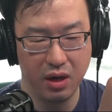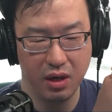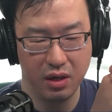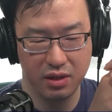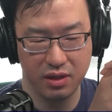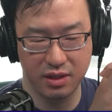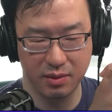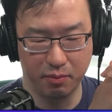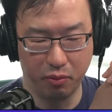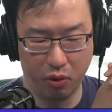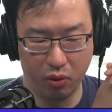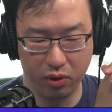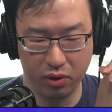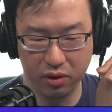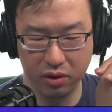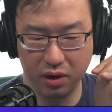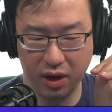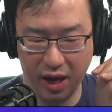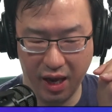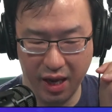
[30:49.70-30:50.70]

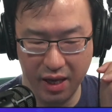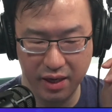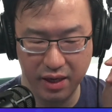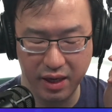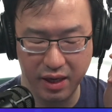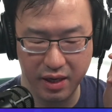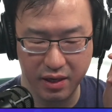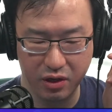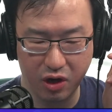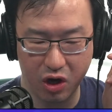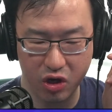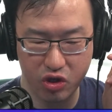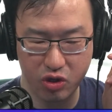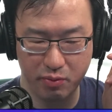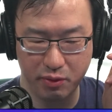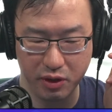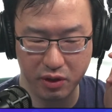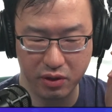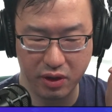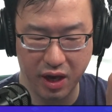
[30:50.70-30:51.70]
supporter and
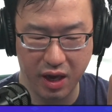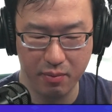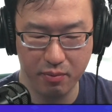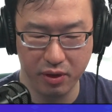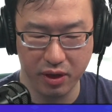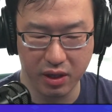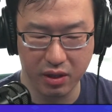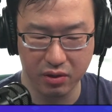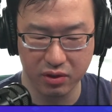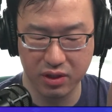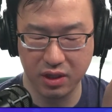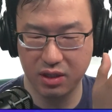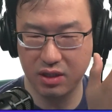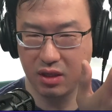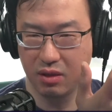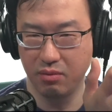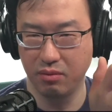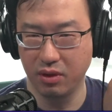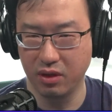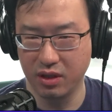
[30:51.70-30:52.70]
contributor to Ember
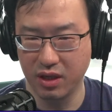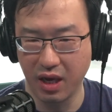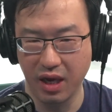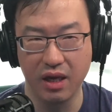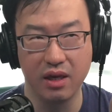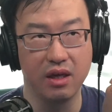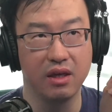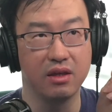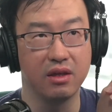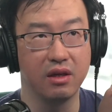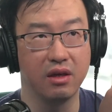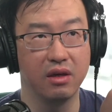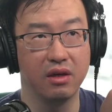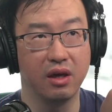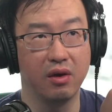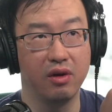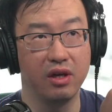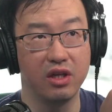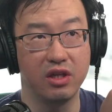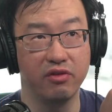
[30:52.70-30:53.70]
ecosystem and our
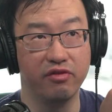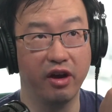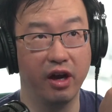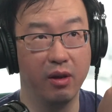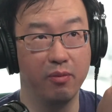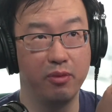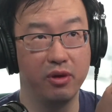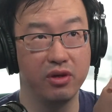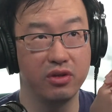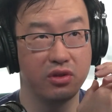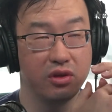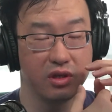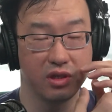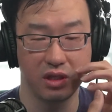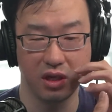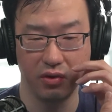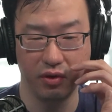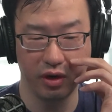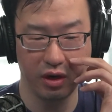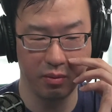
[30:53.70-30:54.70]
lead developers on the
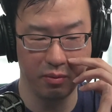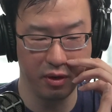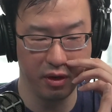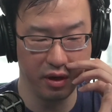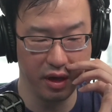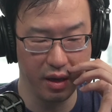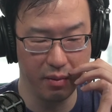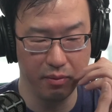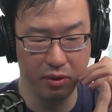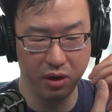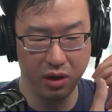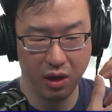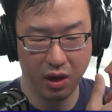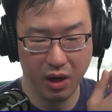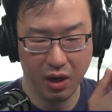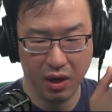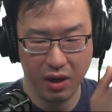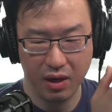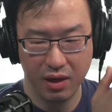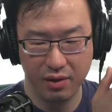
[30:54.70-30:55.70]
steering committee at Ember.
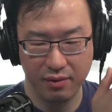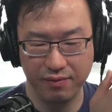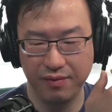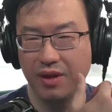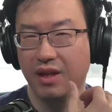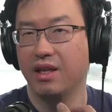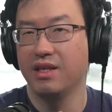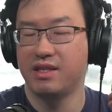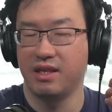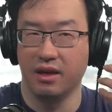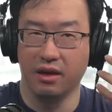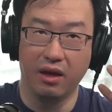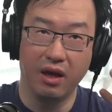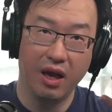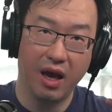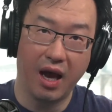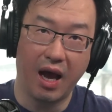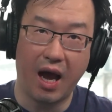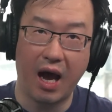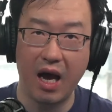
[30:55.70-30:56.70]
Listen,
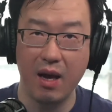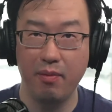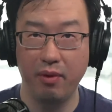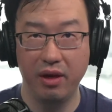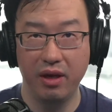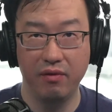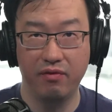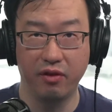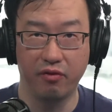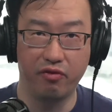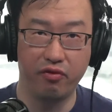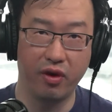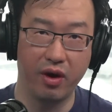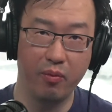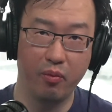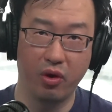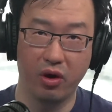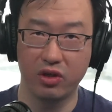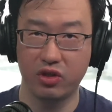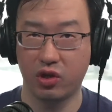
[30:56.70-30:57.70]
I believe the
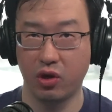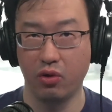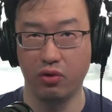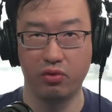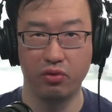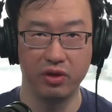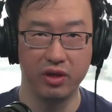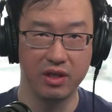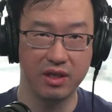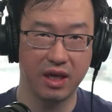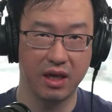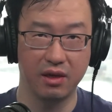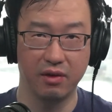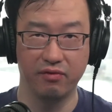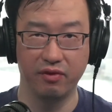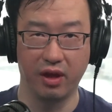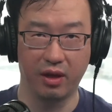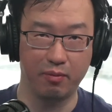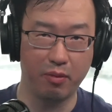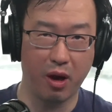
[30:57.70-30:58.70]
frameworks go through these kind of
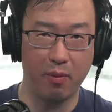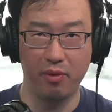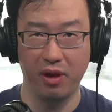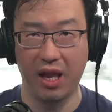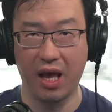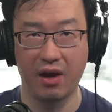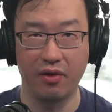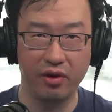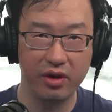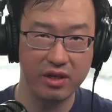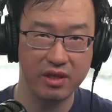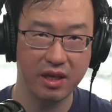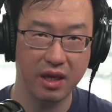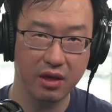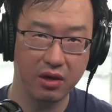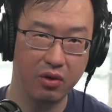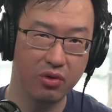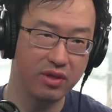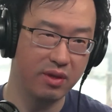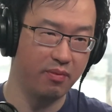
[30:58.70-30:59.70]
like popularity
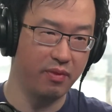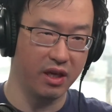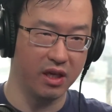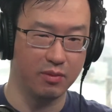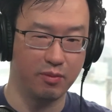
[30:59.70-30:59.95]
cycles. Something is